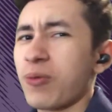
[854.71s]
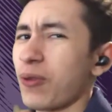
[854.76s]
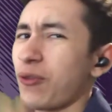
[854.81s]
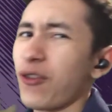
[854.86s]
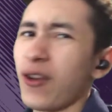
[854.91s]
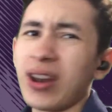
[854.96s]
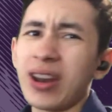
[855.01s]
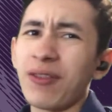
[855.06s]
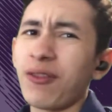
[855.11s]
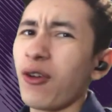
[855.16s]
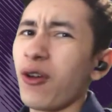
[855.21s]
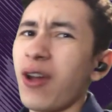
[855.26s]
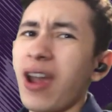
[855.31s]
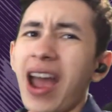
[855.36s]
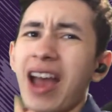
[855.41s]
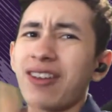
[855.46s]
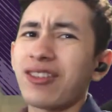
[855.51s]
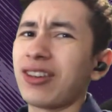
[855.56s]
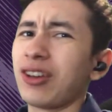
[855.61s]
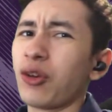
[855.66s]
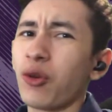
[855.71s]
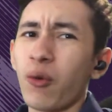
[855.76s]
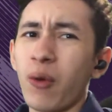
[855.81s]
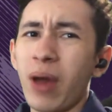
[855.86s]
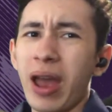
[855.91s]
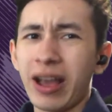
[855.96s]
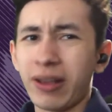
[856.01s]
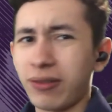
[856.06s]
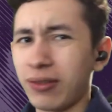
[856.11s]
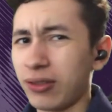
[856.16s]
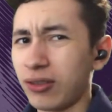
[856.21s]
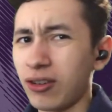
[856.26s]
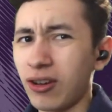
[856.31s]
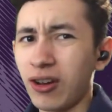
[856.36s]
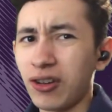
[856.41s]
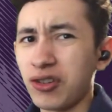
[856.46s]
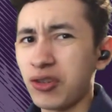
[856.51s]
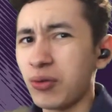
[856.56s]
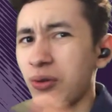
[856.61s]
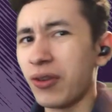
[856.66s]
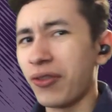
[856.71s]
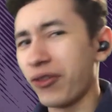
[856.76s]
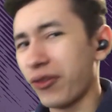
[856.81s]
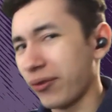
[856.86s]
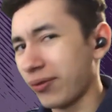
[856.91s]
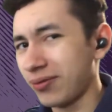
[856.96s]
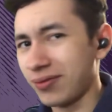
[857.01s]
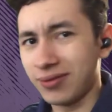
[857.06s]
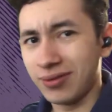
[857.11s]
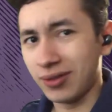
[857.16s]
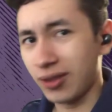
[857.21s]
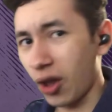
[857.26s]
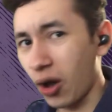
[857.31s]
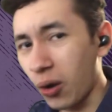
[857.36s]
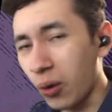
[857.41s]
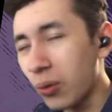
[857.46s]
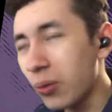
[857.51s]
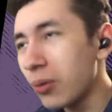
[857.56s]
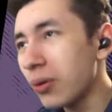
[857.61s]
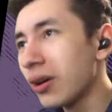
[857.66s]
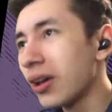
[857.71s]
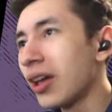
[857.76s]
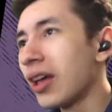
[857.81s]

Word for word: But Fret never actually interacts with Joshua, so no.